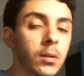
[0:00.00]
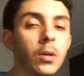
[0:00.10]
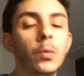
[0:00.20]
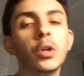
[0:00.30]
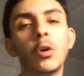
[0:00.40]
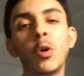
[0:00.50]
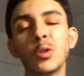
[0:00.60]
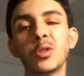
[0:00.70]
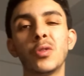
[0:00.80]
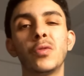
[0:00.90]
We can
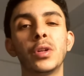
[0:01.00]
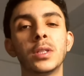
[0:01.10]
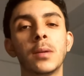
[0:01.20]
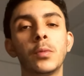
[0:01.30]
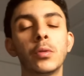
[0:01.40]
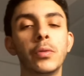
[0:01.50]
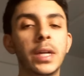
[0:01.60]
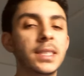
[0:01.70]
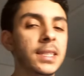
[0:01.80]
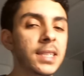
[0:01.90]
also, for example,
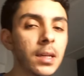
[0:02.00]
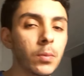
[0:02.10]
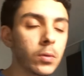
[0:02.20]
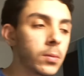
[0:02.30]
create a table.